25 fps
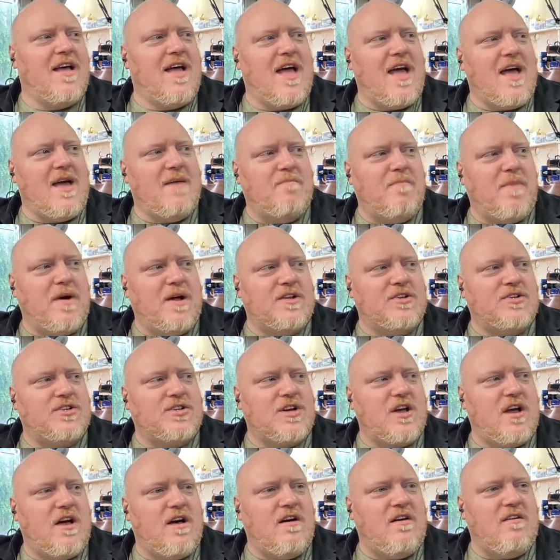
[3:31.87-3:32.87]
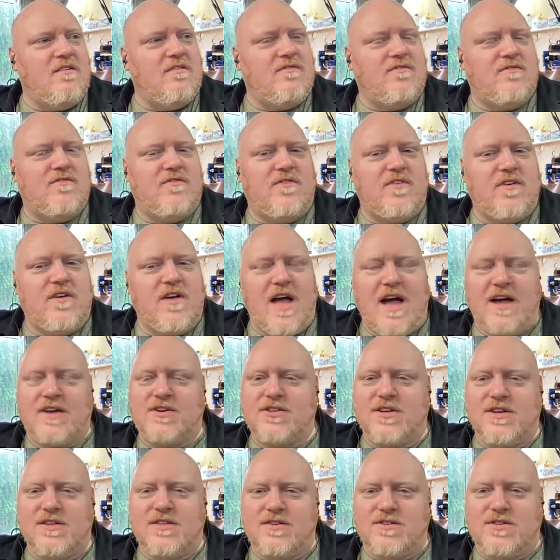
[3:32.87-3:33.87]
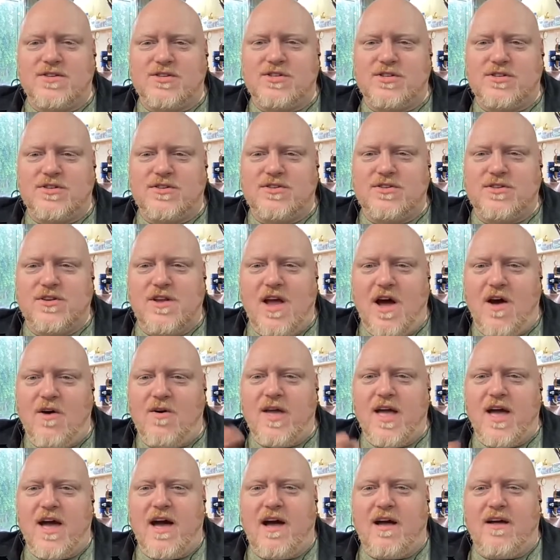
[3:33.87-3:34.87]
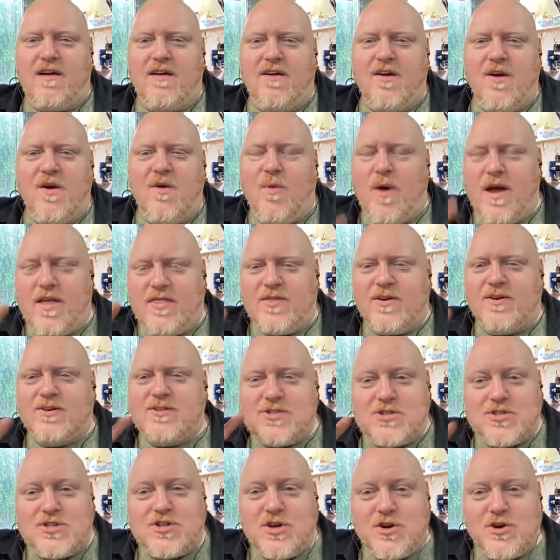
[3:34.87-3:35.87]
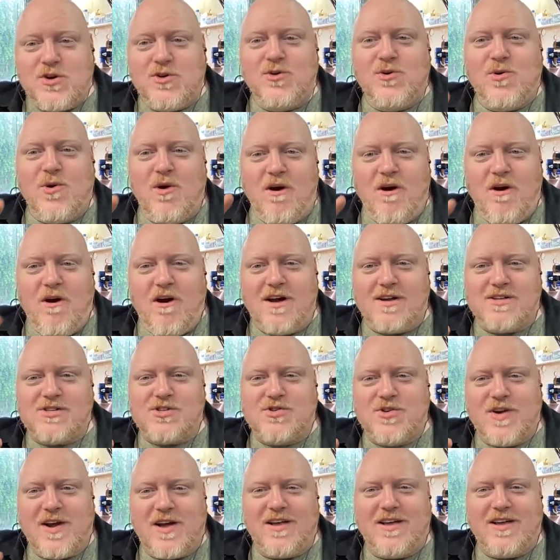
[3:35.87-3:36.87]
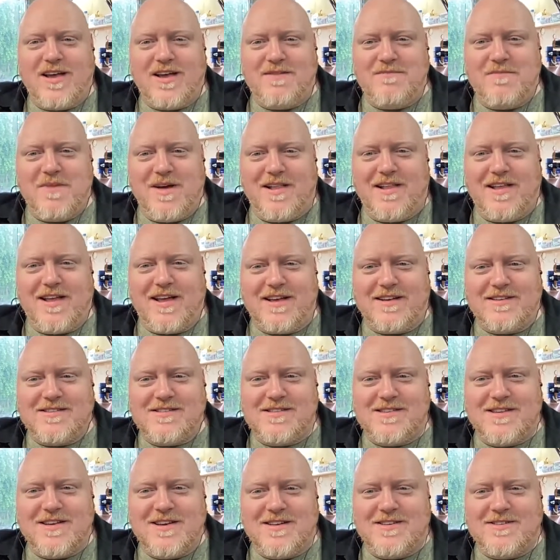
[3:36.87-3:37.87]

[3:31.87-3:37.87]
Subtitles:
a bunch of, actually, oh yeah, wait, there's 2 Australian Millies.